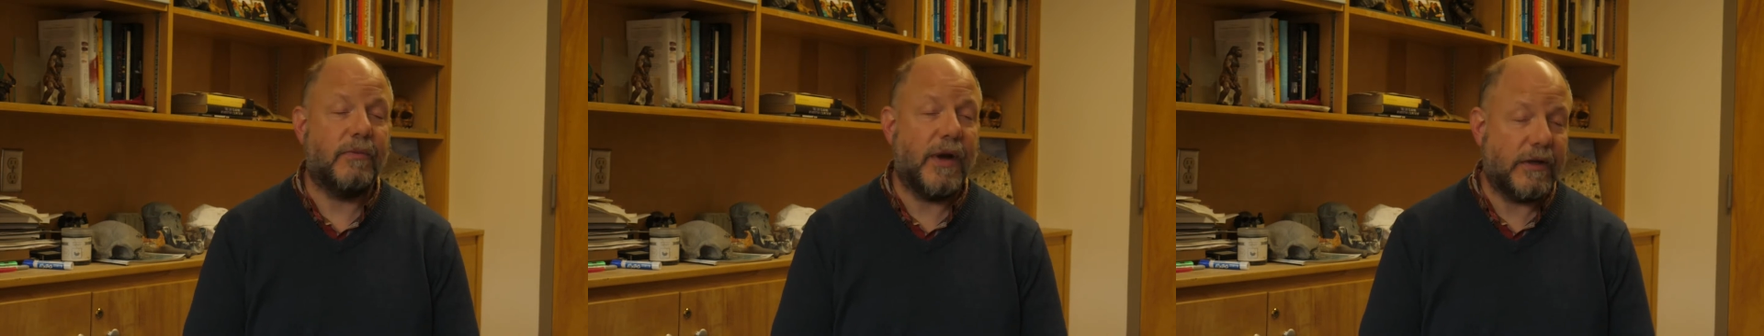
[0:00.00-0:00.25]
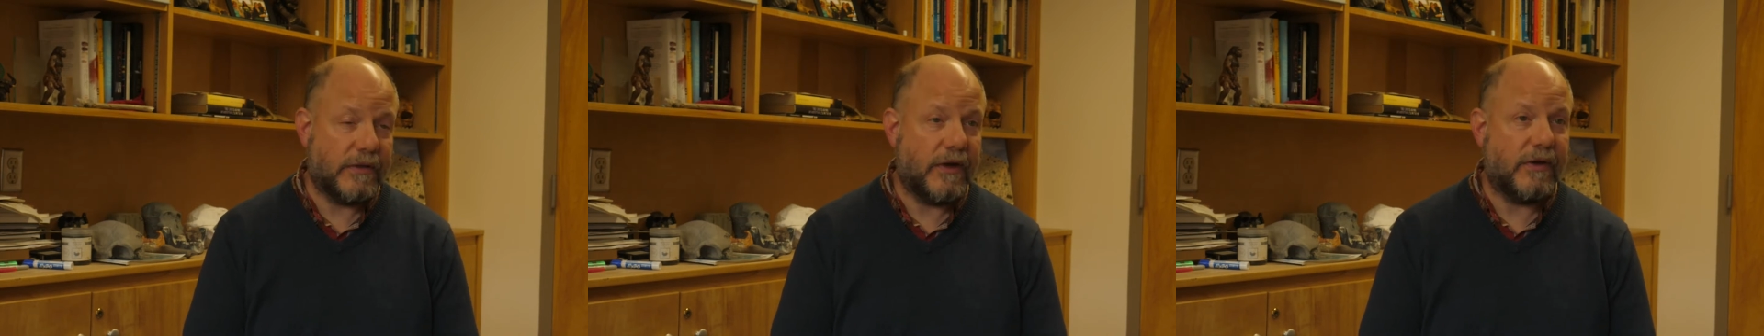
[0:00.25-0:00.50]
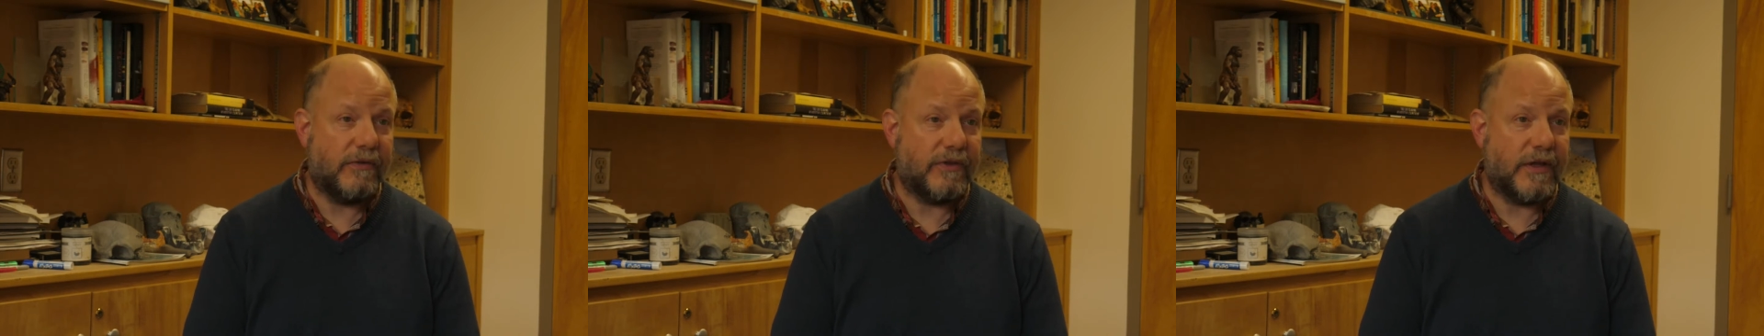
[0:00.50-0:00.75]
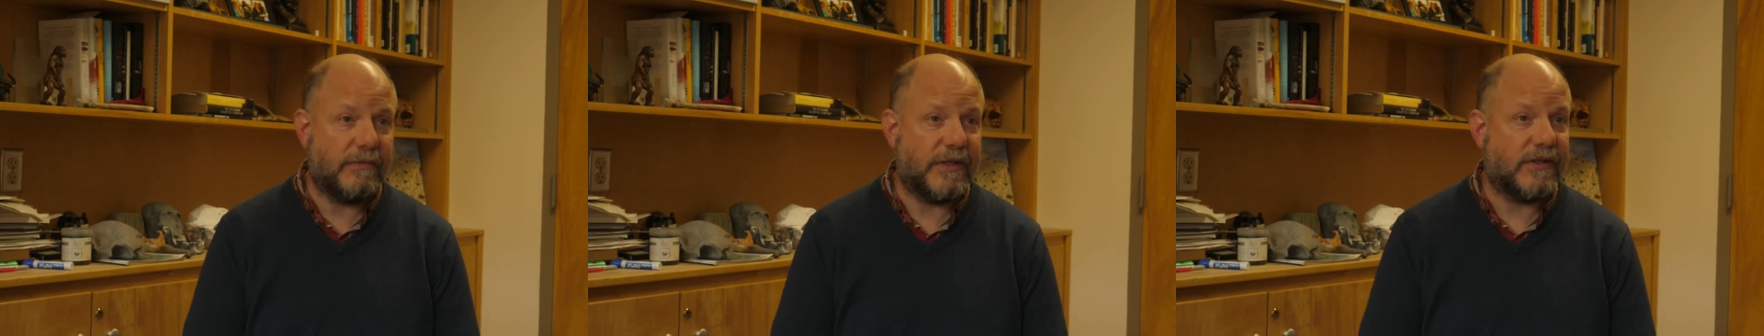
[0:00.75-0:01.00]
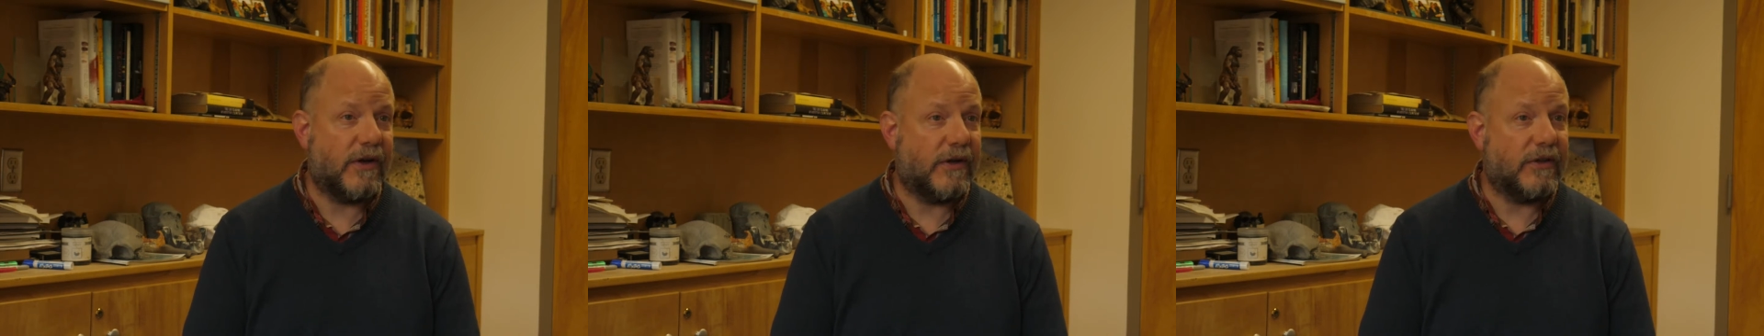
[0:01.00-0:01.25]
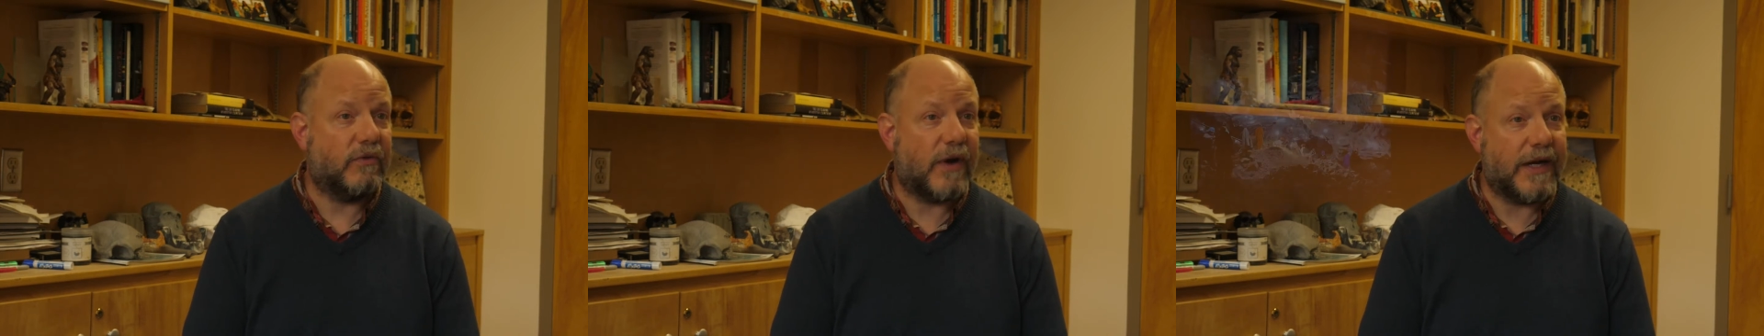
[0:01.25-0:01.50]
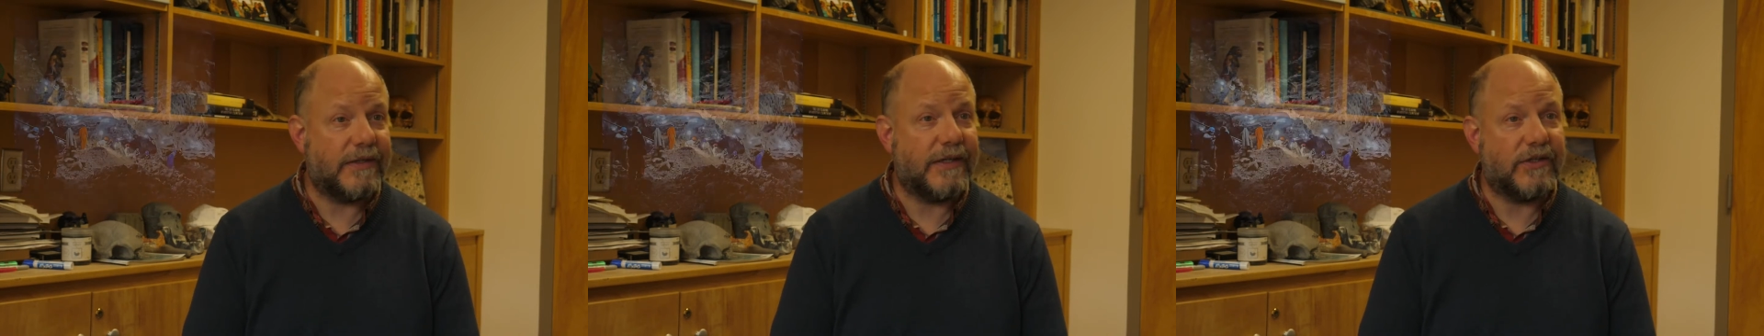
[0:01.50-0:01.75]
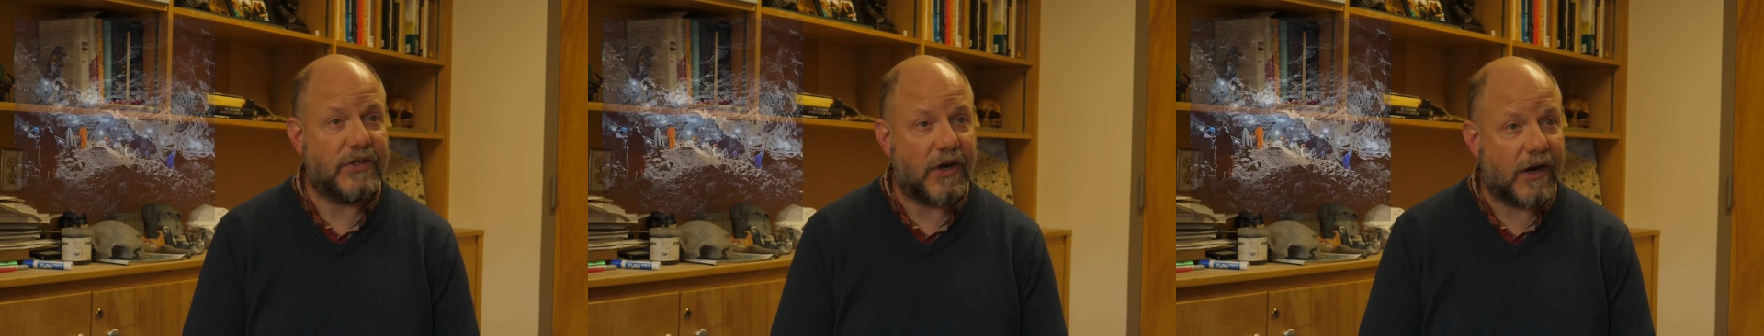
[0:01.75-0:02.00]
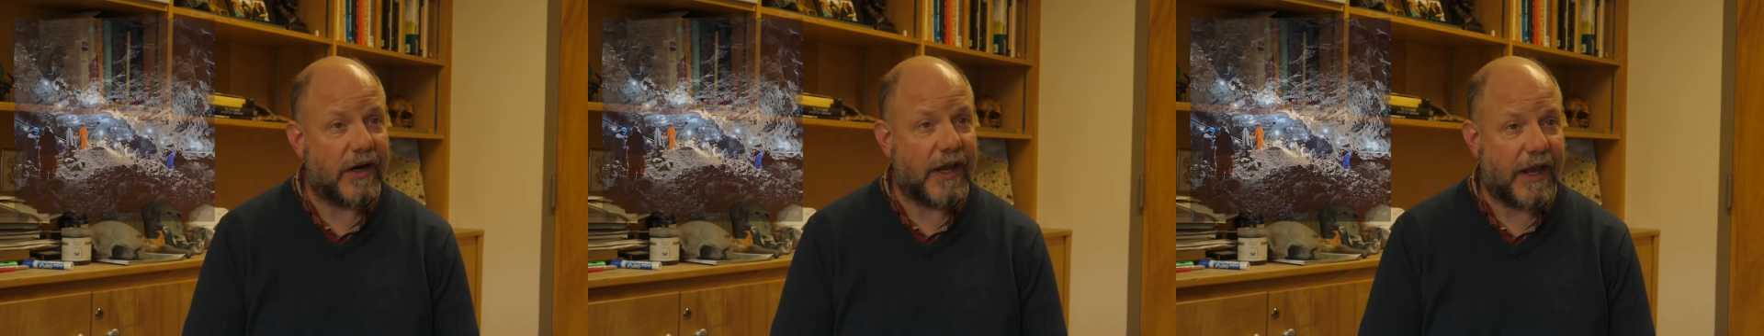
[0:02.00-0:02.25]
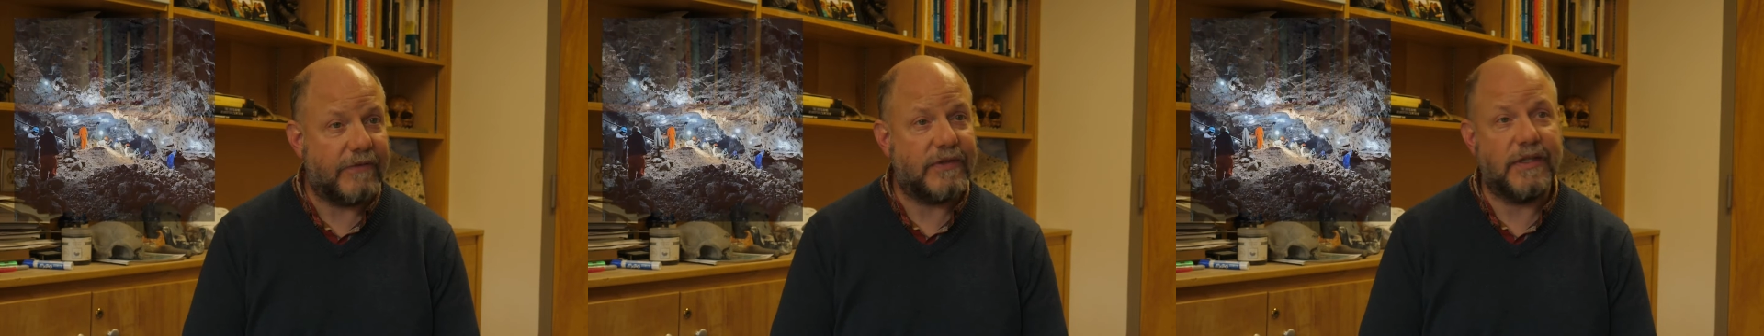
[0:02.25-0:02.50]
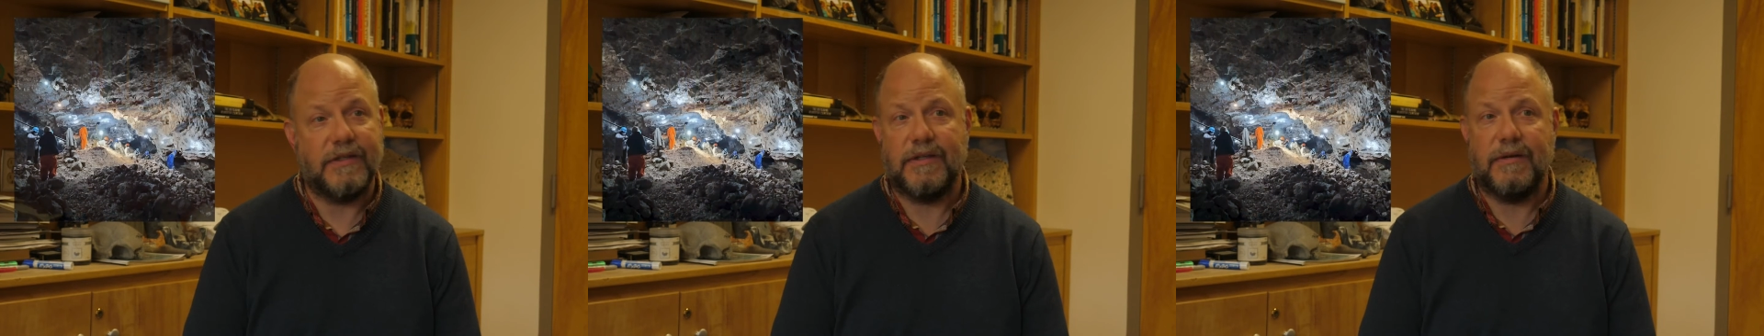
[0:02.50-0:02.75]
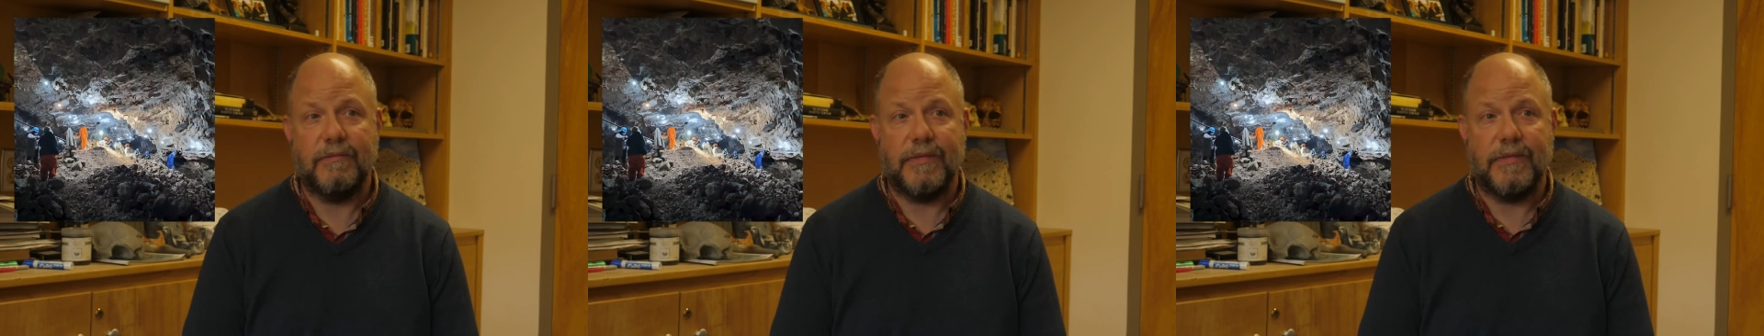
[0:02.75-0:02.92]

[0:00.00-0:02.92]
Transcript: well-known of them is called the Rising Star Cave System.